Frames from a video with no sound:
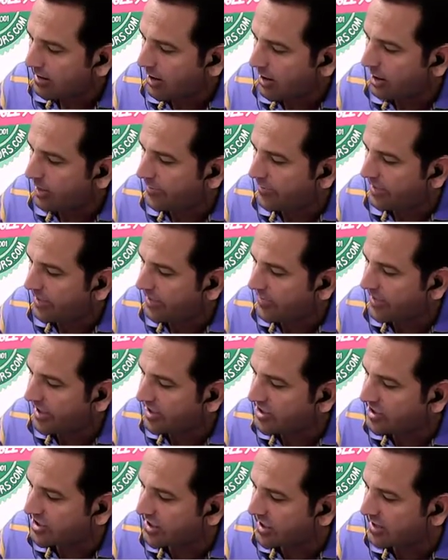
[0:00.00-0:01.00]

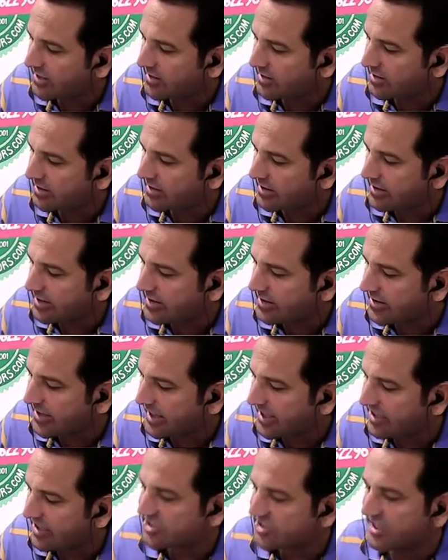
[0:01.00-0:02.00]
operation in
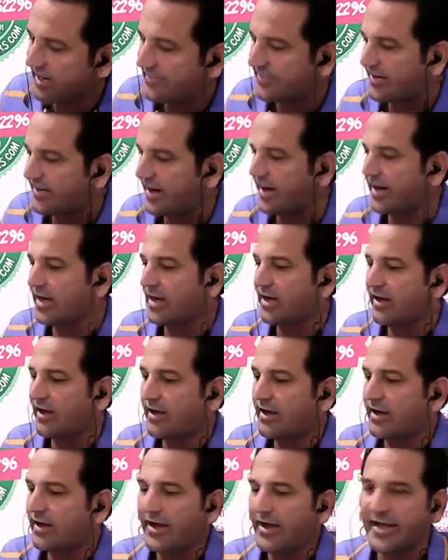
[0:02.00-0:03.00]
algebraic
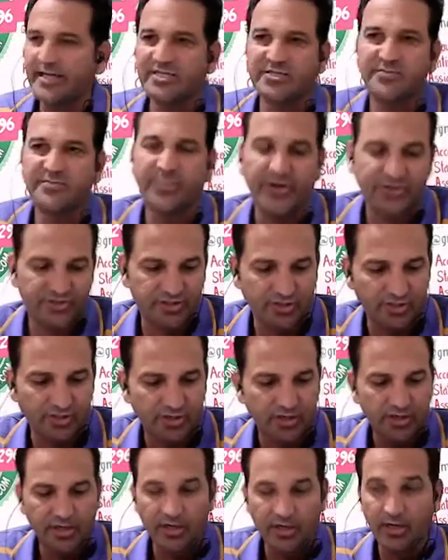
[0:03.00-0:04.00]
expression.
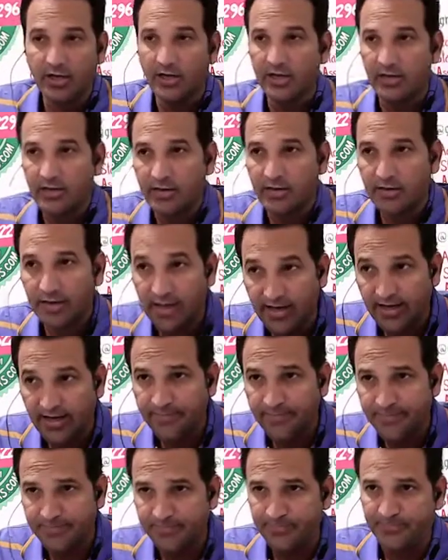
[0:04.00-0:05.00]
Clear?